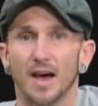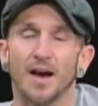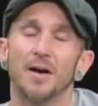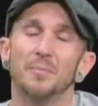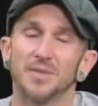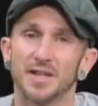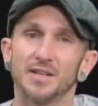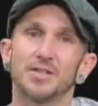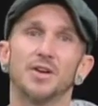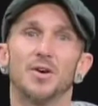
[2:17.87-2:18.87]
Um,
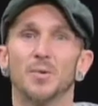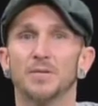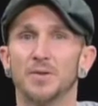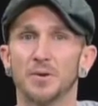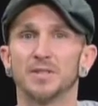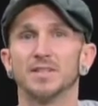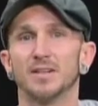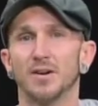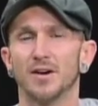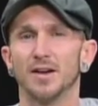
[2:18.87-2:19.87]
tonight's show, we're
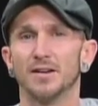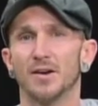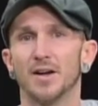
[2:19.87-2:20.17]
focusing on,